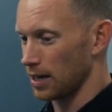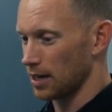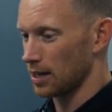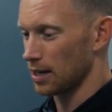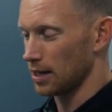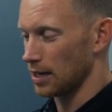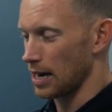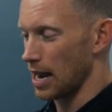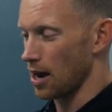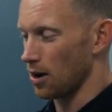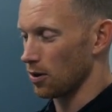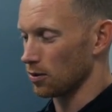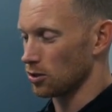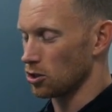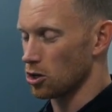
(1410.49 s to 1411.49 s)
Yeah, yeah.
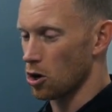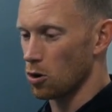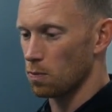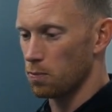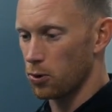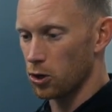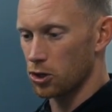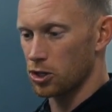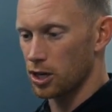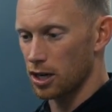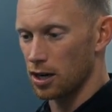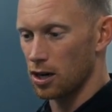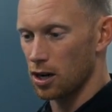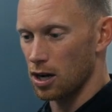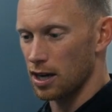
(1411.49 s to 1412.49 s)
Now, don't push
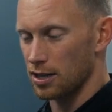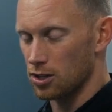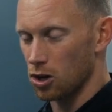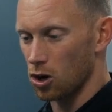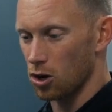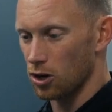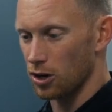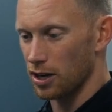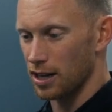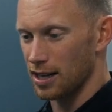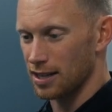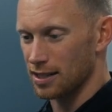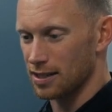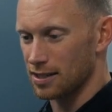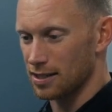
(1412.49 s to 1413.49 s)
it as hard
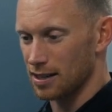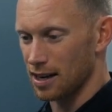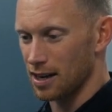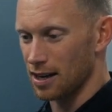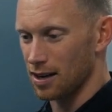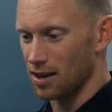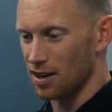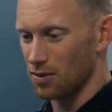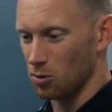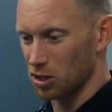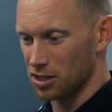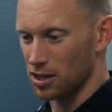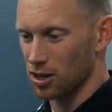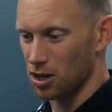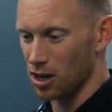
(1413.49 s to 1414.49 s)
as uh,
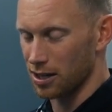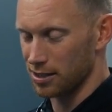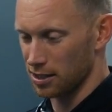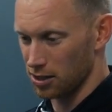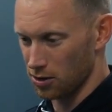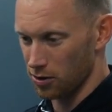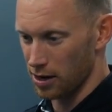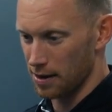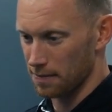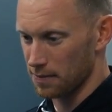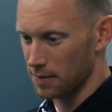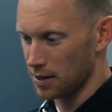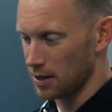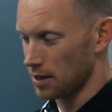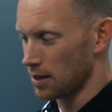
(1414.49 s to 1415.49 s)
what's going to cause it to cramp.
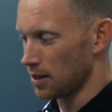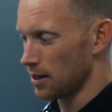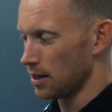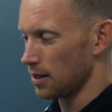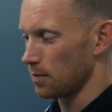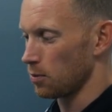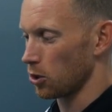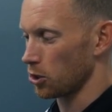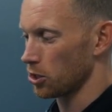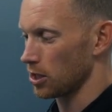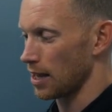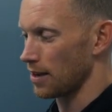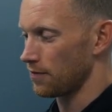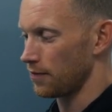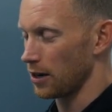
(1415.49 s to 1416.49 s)
Okay. Push
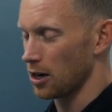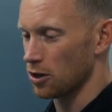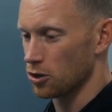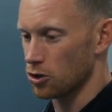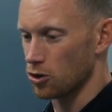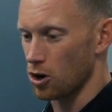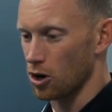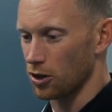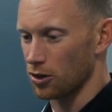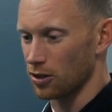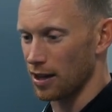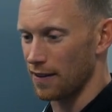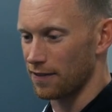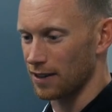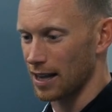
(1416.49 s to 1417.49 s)
left. Feel how strong your
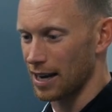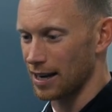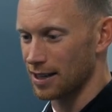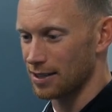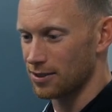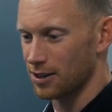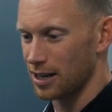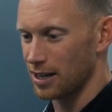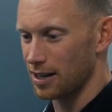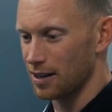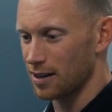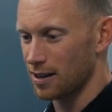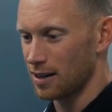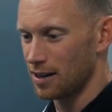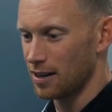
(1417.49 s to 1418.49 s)
left leg is right
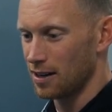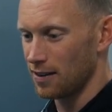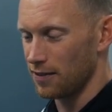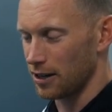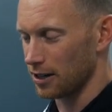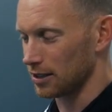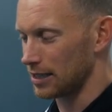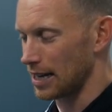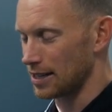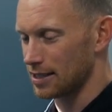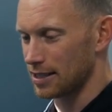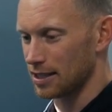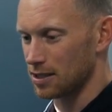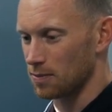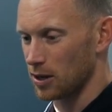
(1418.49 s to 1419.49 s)
here. Mm-hmm. Feel how
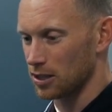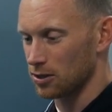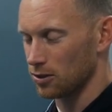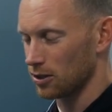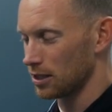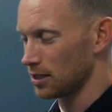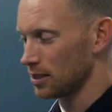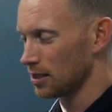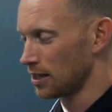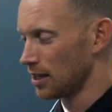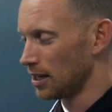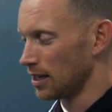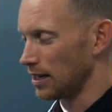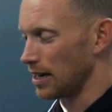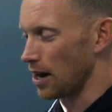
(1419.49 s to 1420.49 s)
tense this muscle is.
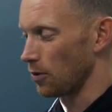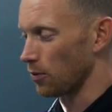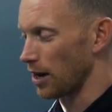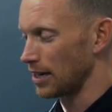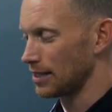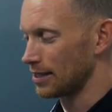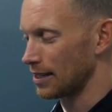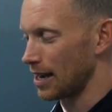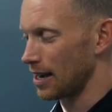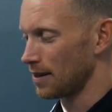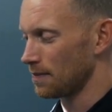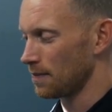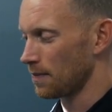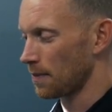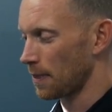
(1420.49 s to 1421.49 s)
Now, right
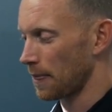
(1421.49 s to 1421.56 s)
side.